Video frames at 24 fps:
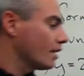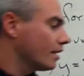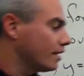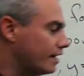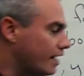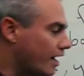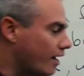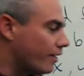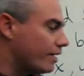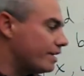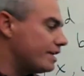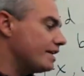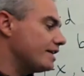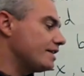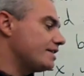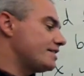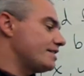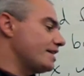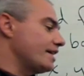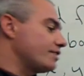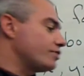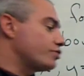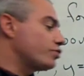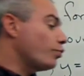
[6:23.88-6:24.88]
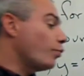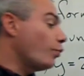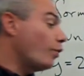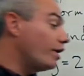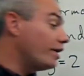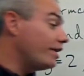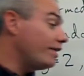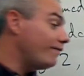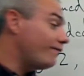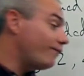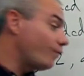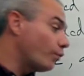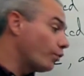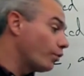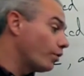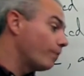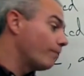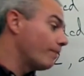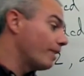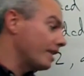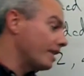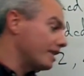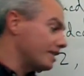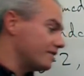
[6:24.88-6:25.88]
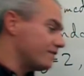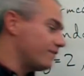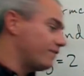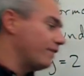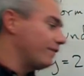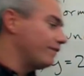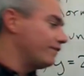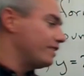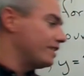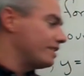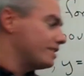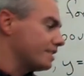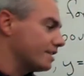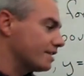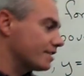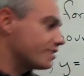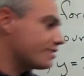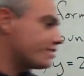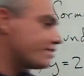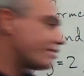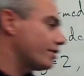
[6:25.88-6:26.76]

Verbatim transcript: Now I need to take twenty-four minus fifty-six